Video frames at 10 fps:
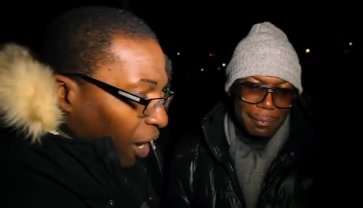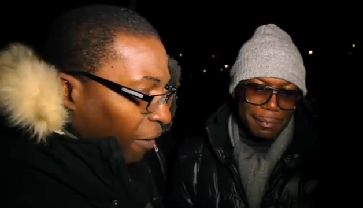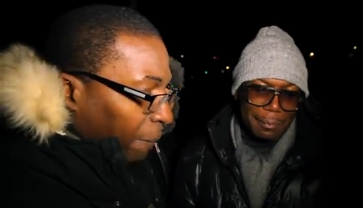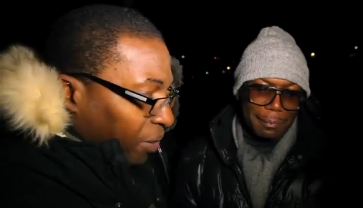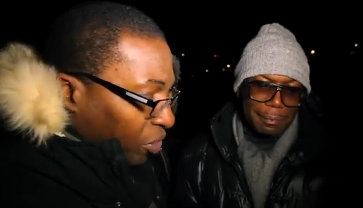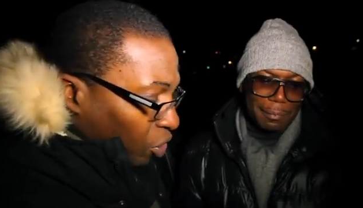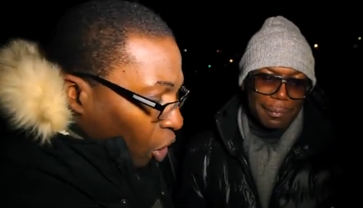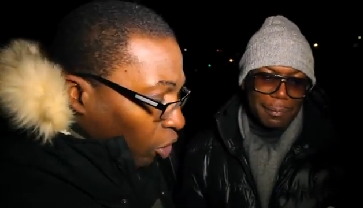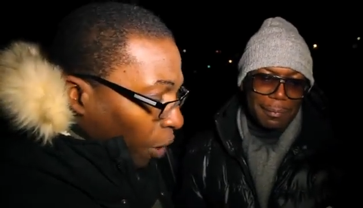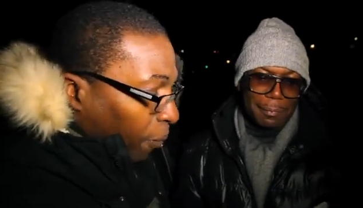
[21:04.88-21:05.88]
Speaker 1: I have
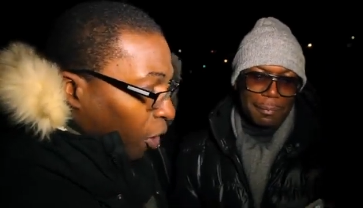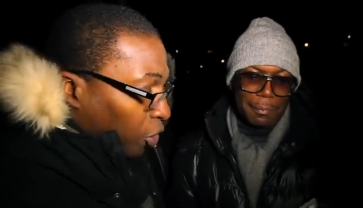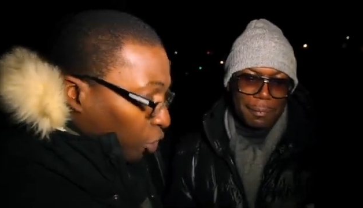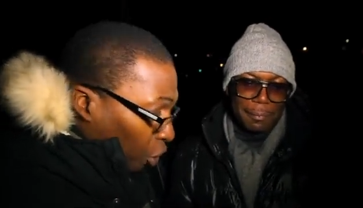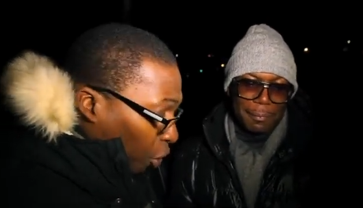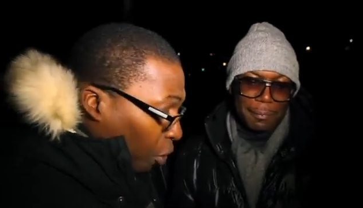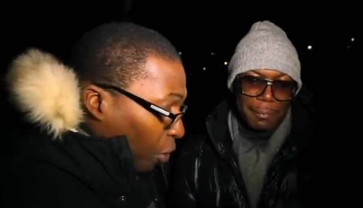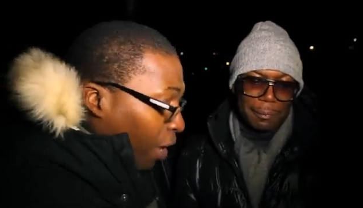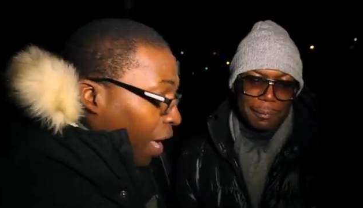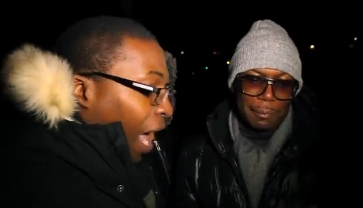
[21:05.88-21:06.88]
bestowed upon
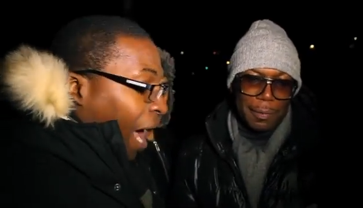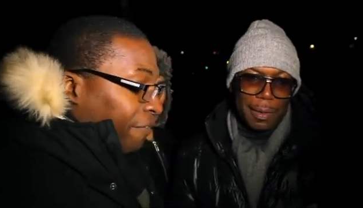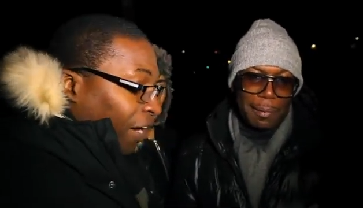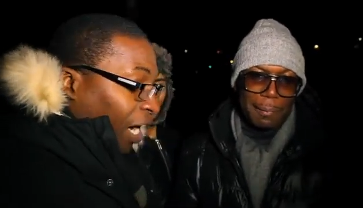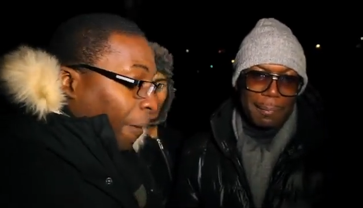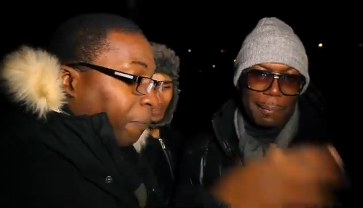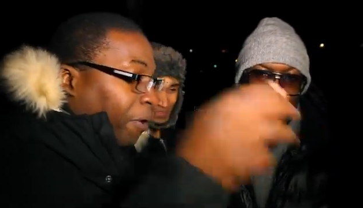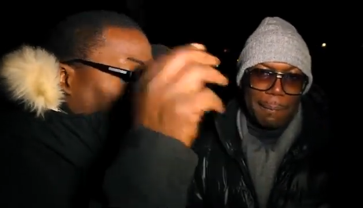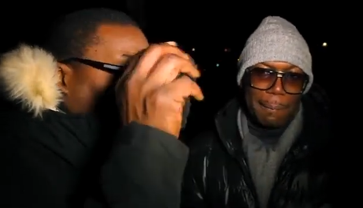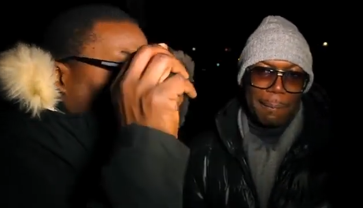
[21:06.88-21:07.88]
you, and that I
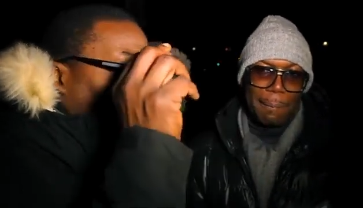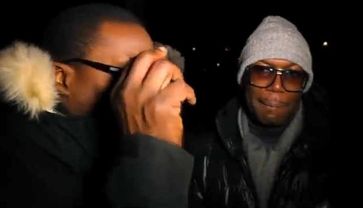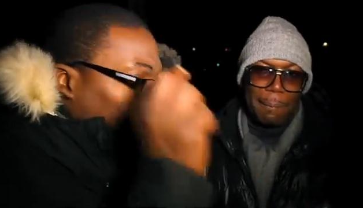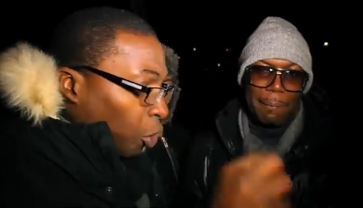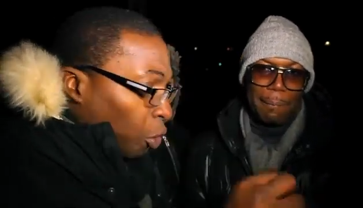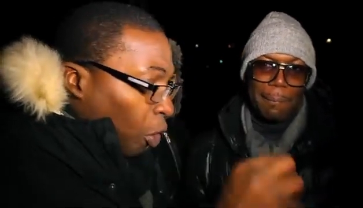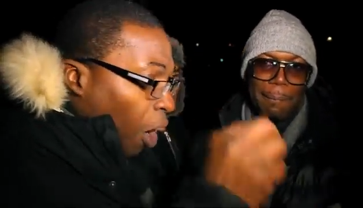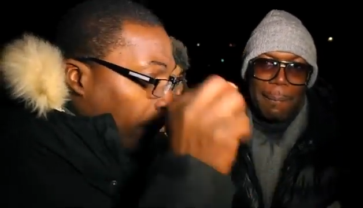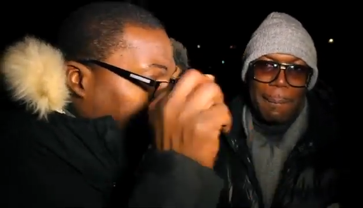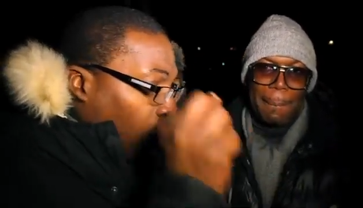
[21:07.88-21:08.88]
preferred you
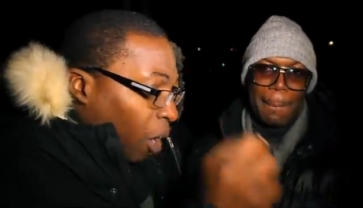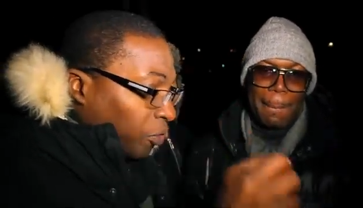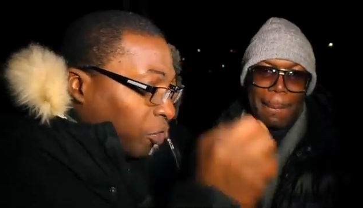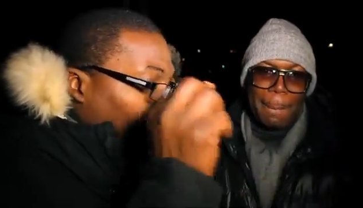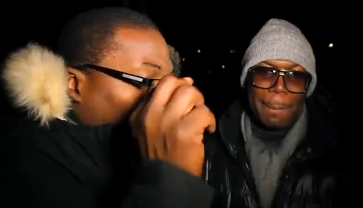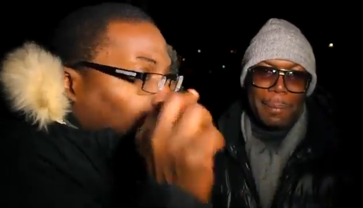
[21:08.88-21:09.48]
upon the